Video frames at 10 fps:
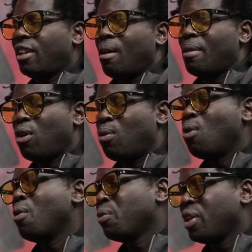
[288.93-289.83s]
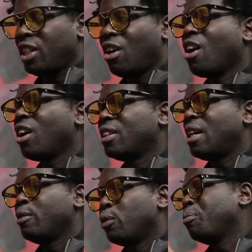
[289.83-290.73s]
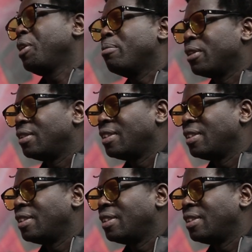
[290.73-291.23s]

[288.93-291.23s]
about who we really are. I mean, we're people.